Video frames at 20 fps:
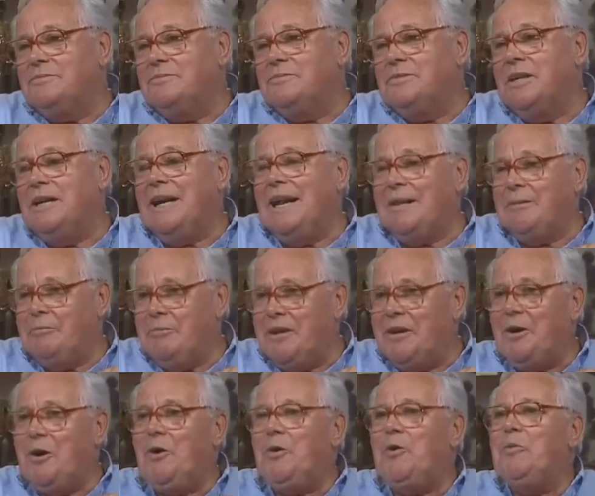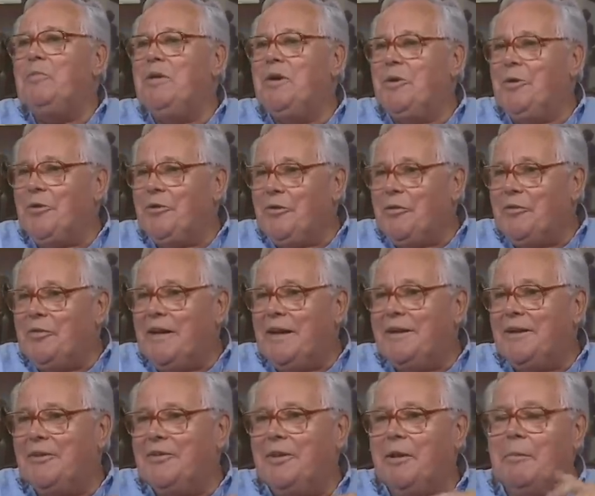He let me go because of that.
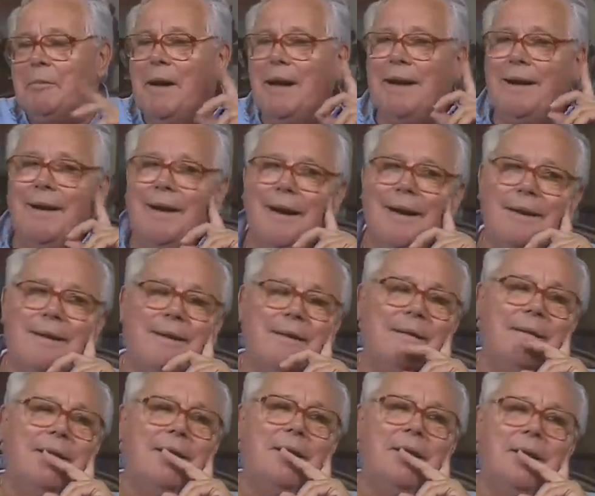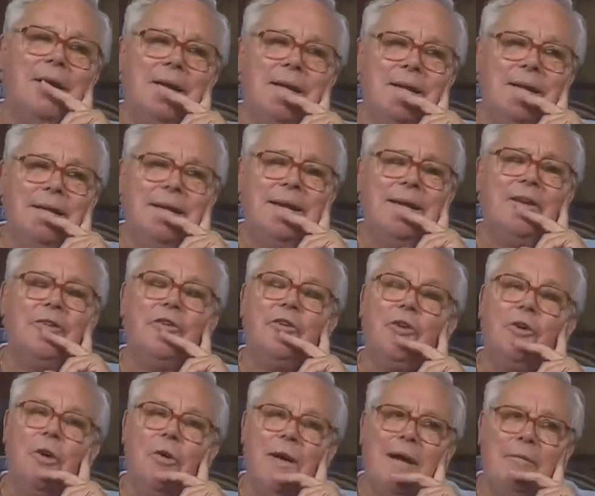I said, "My God, years
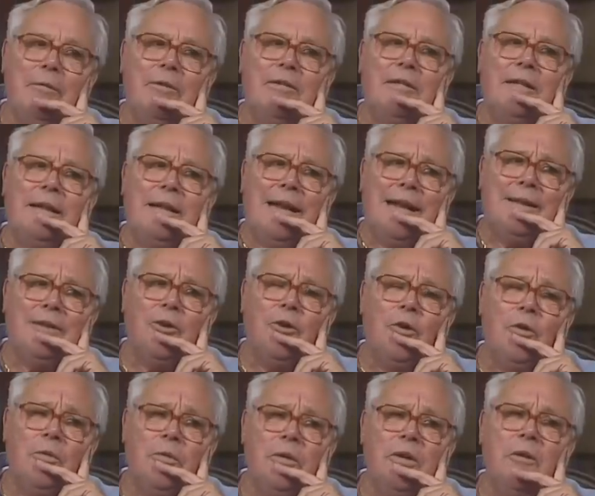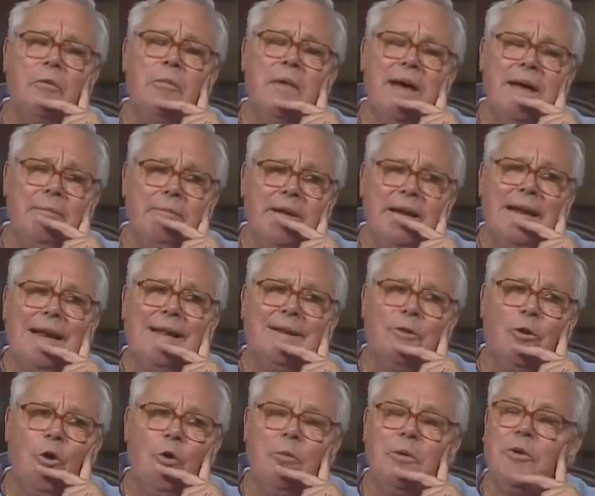ago I was let go. You may be let
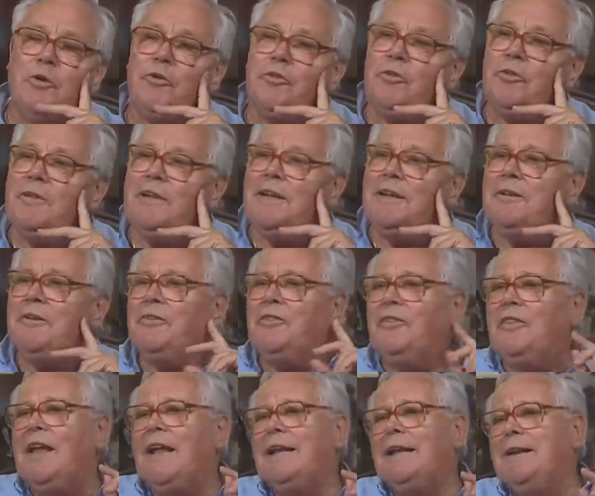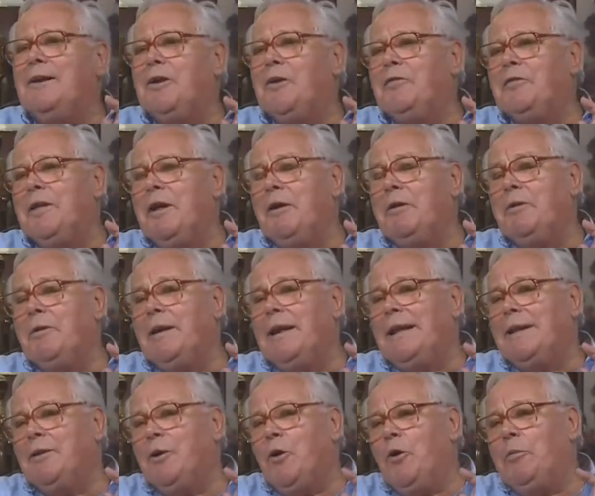go because you didn't sell enough. Now you
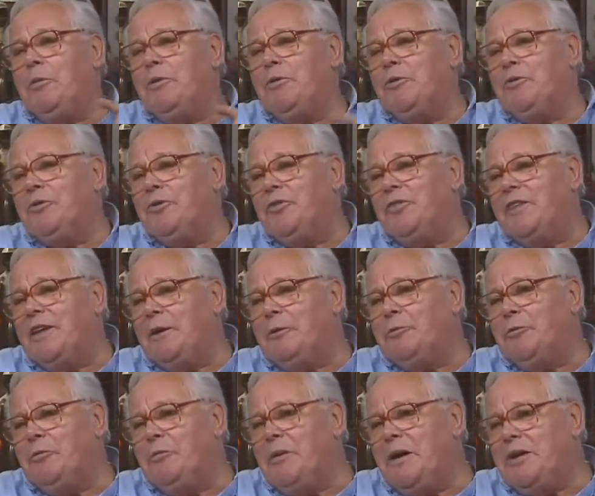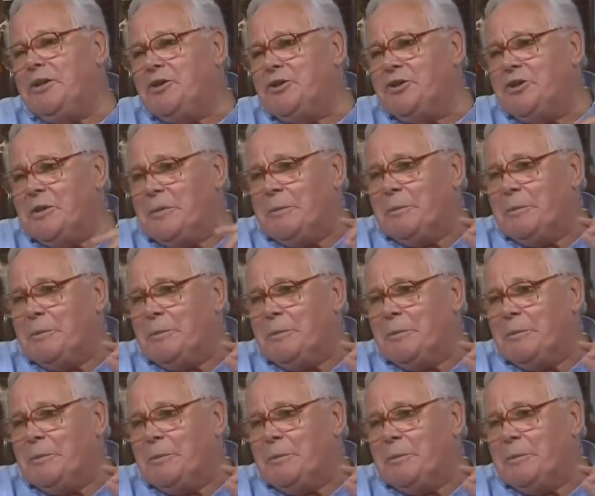let go because you sell too much."